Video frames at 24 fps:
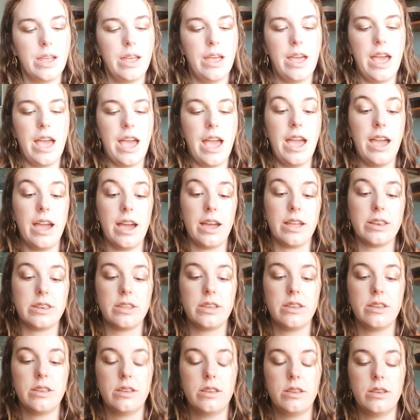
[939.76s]
And
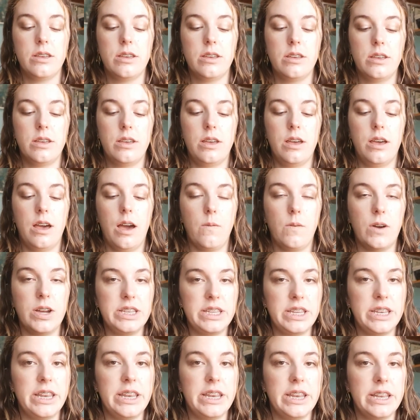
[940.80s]
I wanted
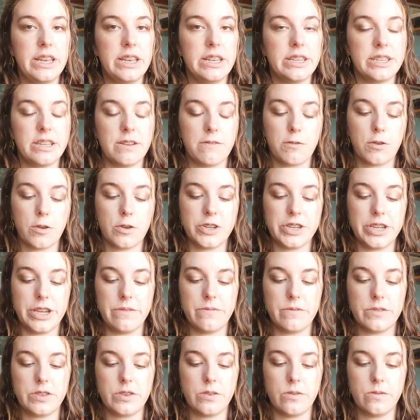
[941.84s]
to knit it instead of crochet,
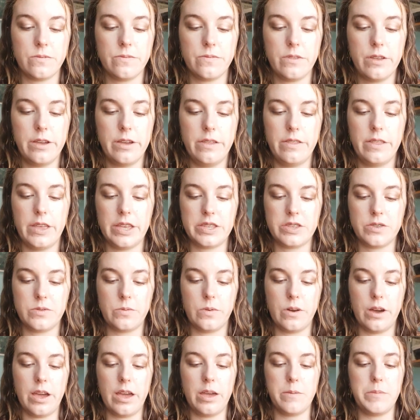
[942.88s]
so this is
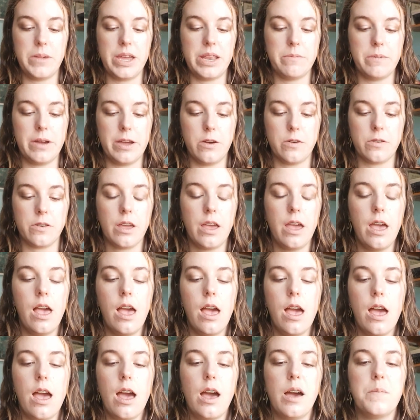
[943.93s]
why I made my own.
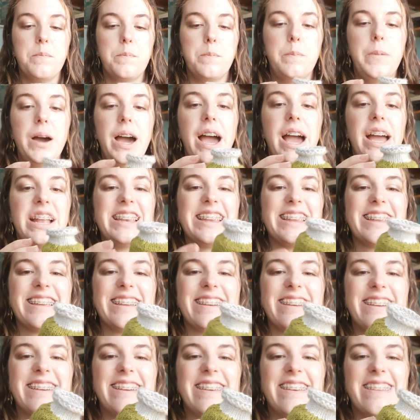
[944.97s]
But
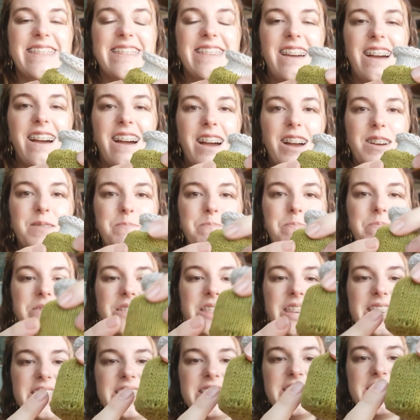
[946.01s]

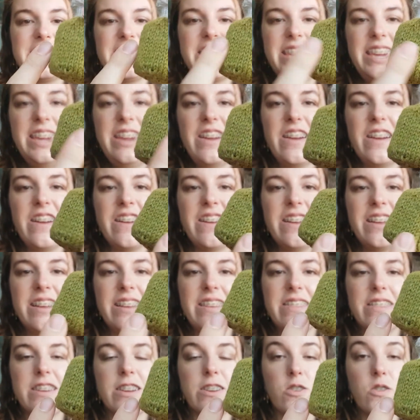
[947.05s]
this here,
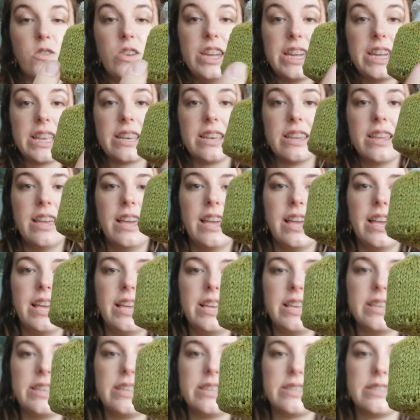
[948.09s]
the green,
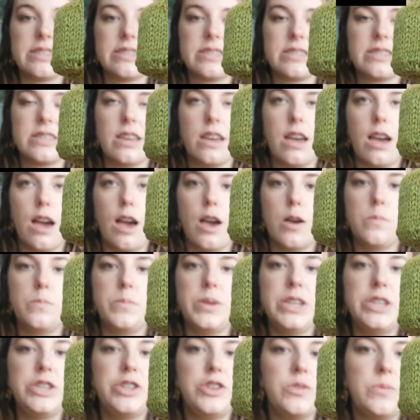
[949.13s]
is
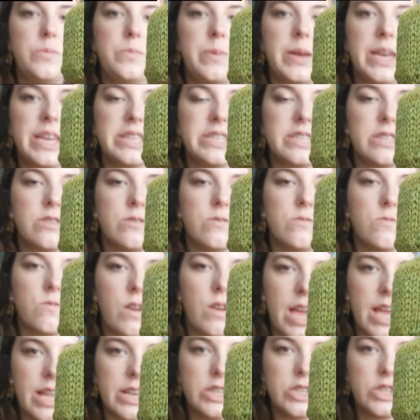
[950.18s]
Bijou Basin
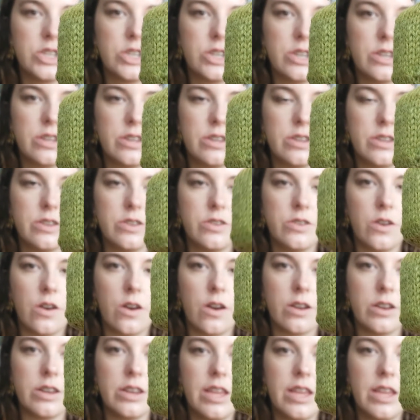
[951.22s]
Ranch yarn,